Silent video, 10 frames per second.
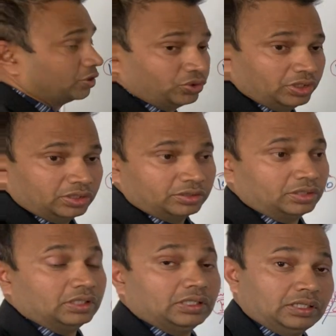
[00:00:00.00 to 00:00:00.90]
to the
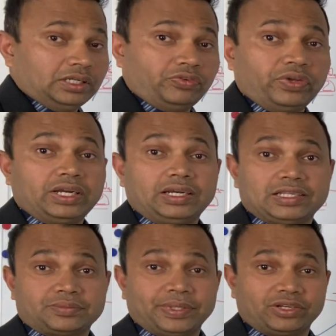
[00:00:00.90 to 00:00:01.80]
difficult
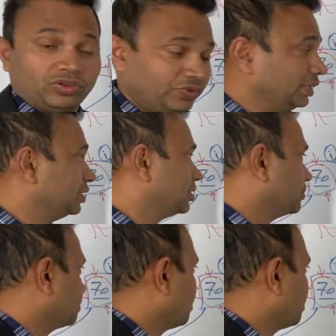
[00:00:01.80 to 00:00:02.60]
aspect of things.